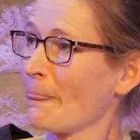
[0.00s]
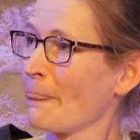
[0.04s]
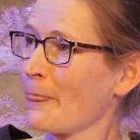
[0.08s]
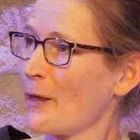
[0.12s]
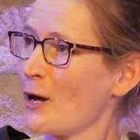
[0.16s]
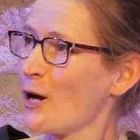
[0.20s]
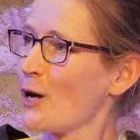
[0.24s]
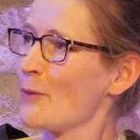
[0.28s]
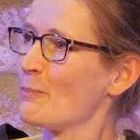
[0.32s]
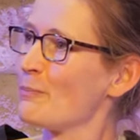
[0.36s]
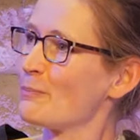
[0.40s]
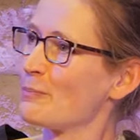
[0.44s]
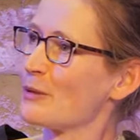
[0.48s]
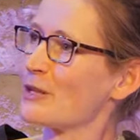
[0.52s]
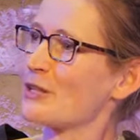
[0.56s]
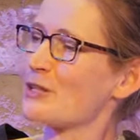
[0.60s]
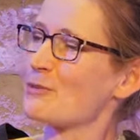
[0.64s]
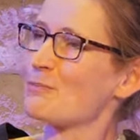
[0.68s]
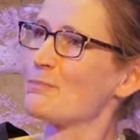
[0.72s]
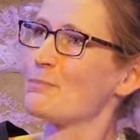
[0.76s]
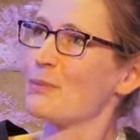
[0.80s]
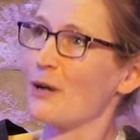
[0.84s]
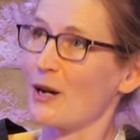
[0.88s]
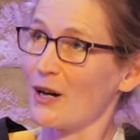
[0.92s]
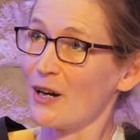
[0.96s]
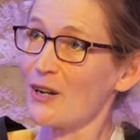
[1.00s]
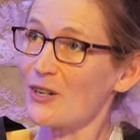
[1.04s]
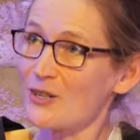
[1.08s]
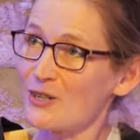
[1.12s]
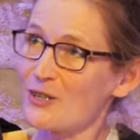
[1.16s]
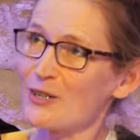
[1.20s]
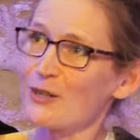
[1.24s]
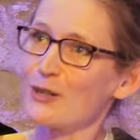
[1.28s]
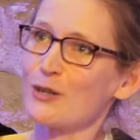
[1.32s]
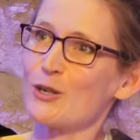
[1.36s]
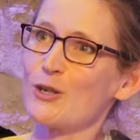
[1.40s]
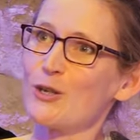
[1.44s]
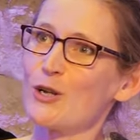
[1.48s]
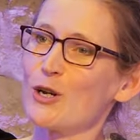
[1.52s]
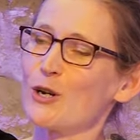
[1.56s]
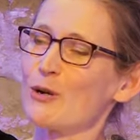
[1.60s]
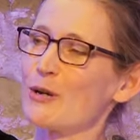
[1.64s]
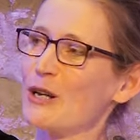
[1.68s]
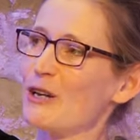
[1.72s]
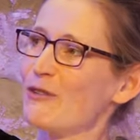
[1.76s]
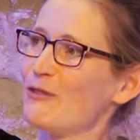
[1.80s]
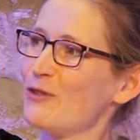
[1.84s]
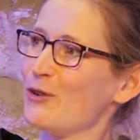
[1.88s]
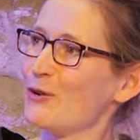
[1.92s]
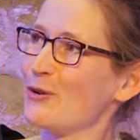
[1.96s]
But you know,
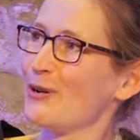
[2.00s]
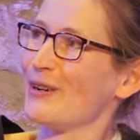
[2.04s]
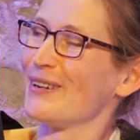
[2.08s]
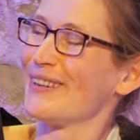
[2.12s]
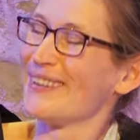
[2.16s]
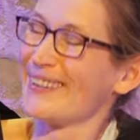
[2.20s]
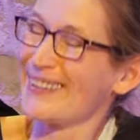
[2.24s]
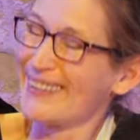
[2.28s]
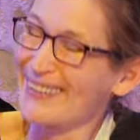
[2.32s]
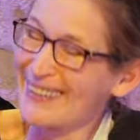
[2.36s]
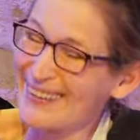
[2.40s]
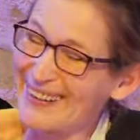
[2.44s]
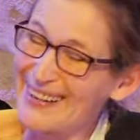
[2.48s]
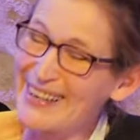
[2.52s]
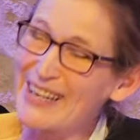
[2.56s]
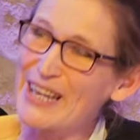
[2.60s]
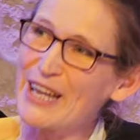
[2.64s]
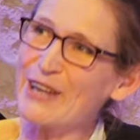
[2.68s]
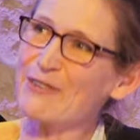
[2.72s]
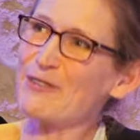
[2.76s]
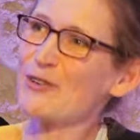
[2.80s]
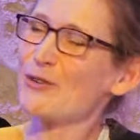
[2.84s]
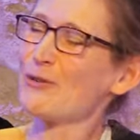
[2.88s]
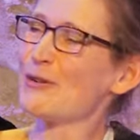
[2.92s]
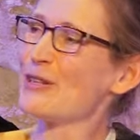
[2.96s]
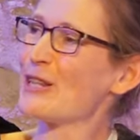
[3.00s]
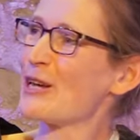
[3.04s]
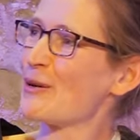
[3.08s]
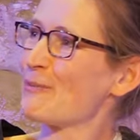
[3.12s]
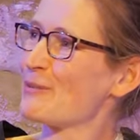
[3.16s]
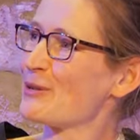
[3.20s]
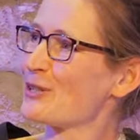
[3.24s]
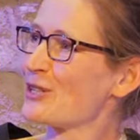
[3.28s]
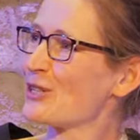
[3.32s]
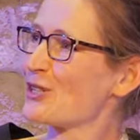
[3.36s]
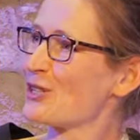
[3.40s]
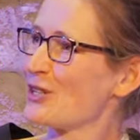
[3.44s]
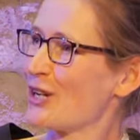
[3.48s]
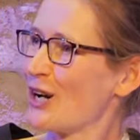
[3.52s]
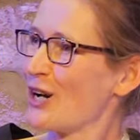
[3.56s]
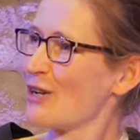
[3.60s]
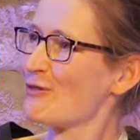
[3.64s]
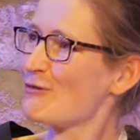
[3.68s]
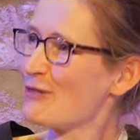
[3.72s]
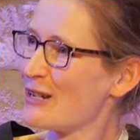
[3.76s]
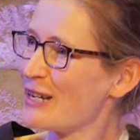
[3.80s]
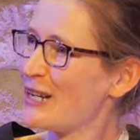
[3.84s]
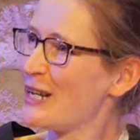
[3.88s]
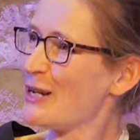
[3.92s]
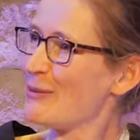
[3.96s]
if you're in that position, I
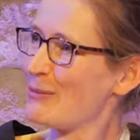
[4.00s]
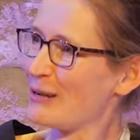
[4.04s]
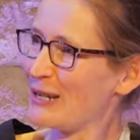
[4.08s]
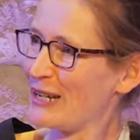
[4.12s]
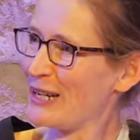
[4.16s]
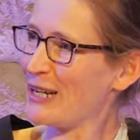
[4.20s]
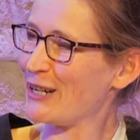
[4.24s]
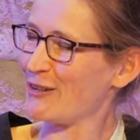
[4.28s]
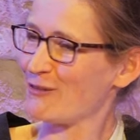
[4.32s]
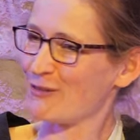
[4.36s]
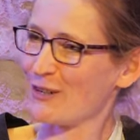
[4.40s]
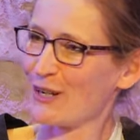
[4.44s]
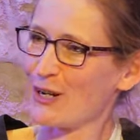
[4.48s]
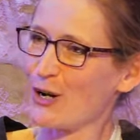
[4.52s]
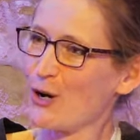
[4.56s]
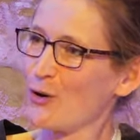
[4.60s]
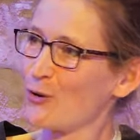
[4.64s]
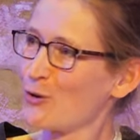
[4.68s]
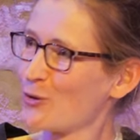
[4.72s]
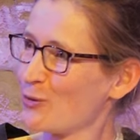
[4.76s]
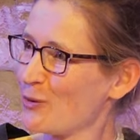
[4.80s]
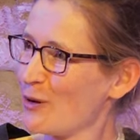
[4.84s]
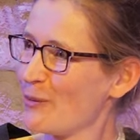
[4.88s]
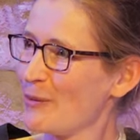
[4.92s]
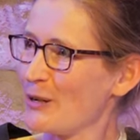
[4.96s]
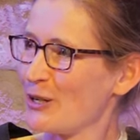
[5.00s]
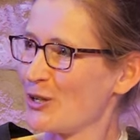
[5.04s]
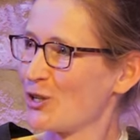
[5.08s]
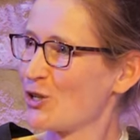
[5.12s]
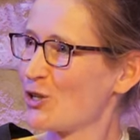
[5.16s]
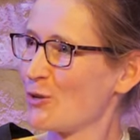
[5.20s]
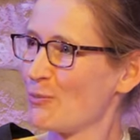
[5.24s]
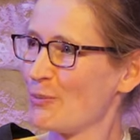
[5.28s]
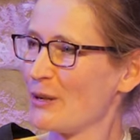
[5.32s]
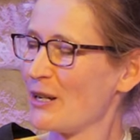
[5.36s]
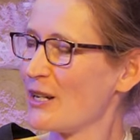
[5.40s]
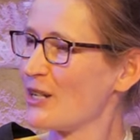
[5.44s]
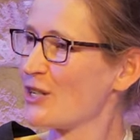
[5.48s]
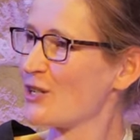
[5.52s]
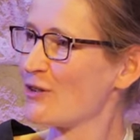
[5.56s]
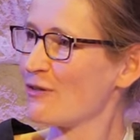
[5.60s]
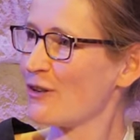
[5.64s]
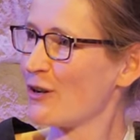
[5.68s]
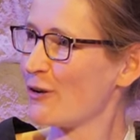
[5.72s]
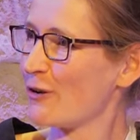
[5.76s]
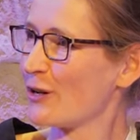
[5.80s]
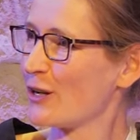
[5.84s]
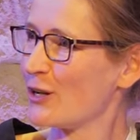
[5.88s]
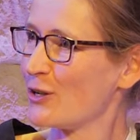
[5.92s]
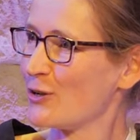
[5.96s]
really believe like older women should be
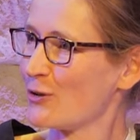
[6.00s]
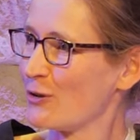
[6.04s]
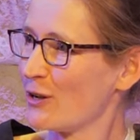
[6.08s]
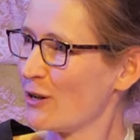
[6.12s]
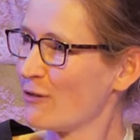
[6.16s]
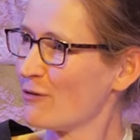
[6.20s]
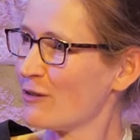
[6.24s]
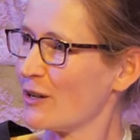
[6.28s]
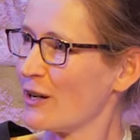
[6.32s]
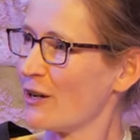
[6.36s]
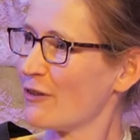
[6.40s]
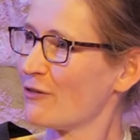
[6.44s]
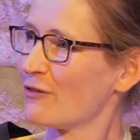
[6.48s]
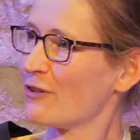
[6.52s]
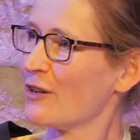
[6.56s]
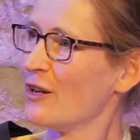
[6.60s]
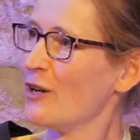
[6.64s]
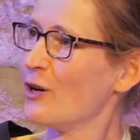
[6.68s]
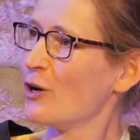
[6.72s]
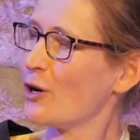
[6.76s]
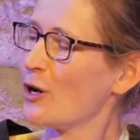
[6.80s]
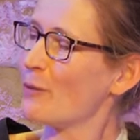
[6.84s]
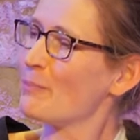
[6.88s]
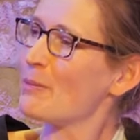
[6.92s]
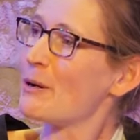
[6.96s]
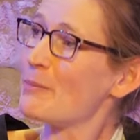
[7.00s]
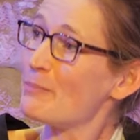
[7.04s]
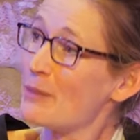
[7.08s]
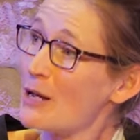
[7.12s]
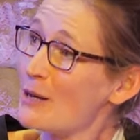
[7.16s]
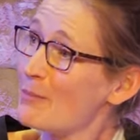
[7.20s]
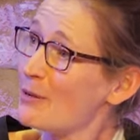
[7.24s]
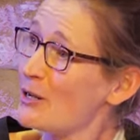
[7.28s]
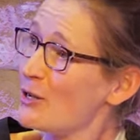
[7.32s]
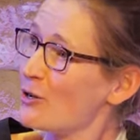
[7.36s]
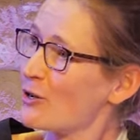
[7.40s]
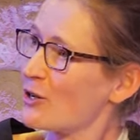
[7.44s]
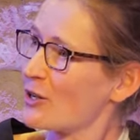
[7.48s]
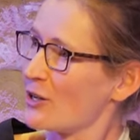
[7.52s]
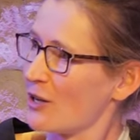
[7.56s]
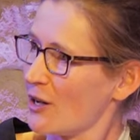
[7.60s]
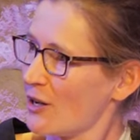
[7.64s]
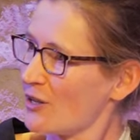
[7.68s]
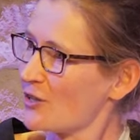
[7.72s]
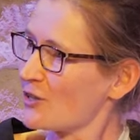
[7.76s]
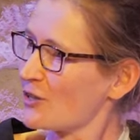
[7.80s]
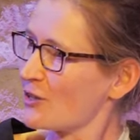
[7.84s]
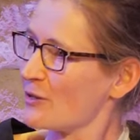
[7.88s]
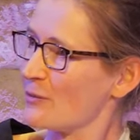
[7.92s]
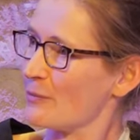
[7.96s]
interfering in your love life. But maybe you could
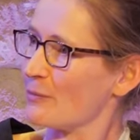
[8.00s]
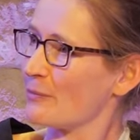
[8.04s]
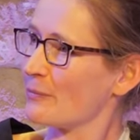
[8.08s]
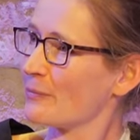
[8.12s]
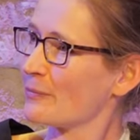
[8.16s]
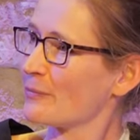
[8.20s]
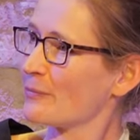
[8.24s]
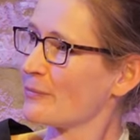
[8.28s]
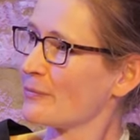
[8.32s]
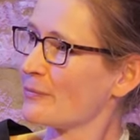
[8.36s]
ask them.